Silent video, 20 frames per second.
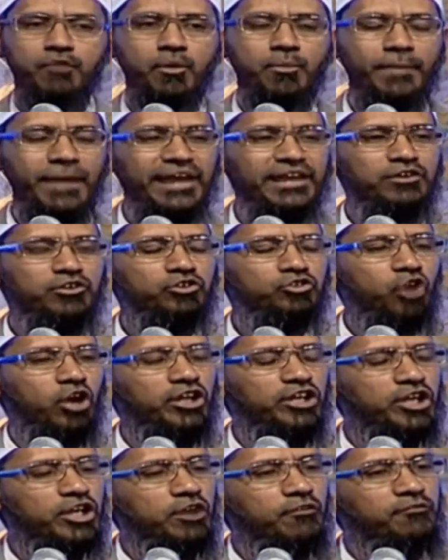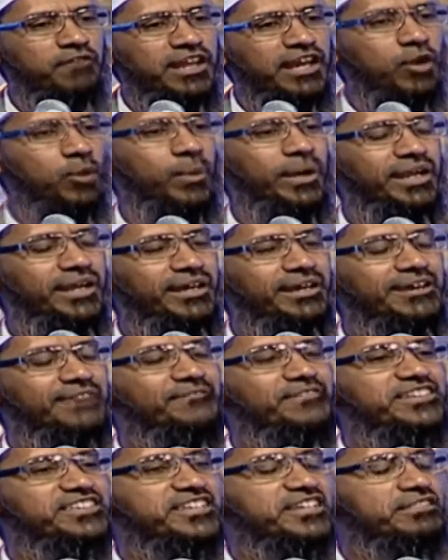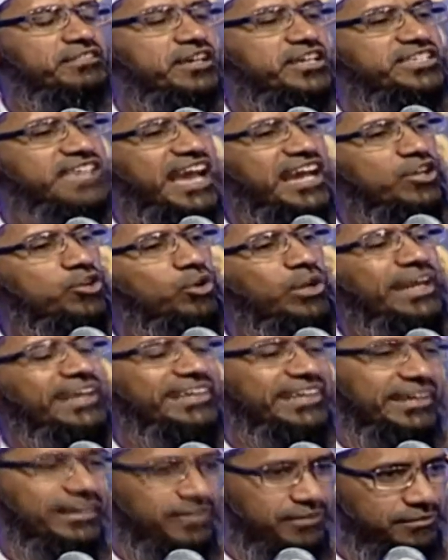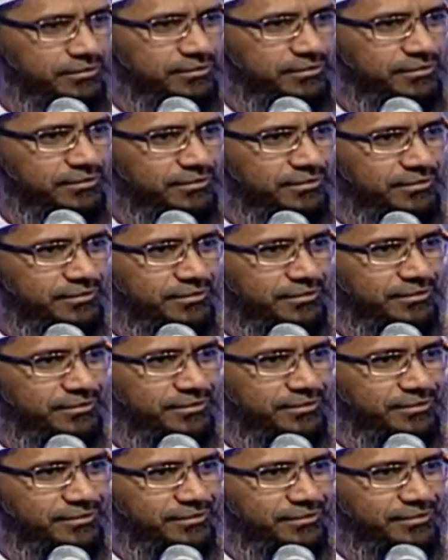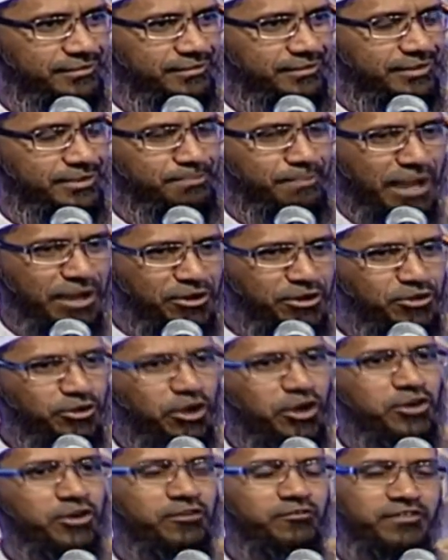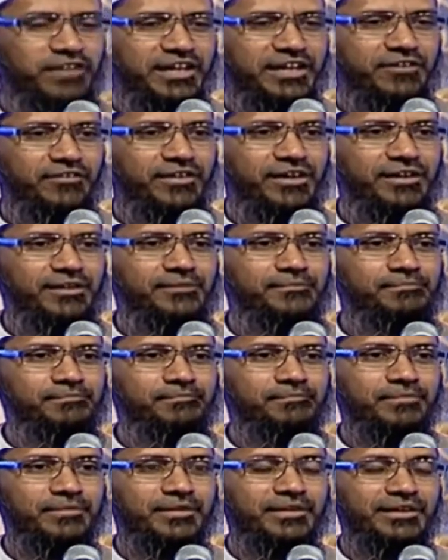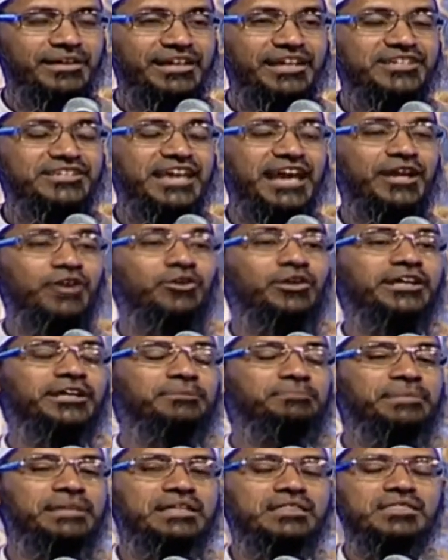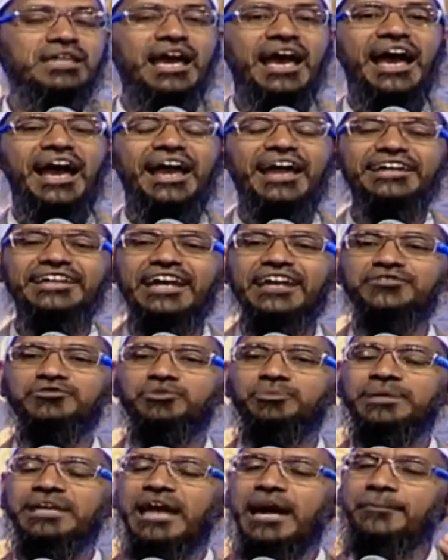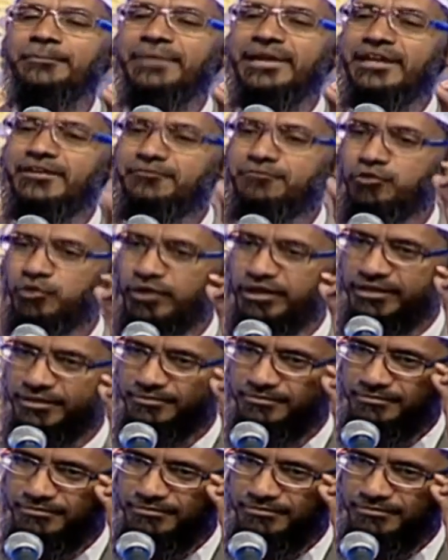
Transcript: from a minute quantity of liquid which is ejaculated. Minute quantity of liquid, ejaculated means it has to be a male fluid.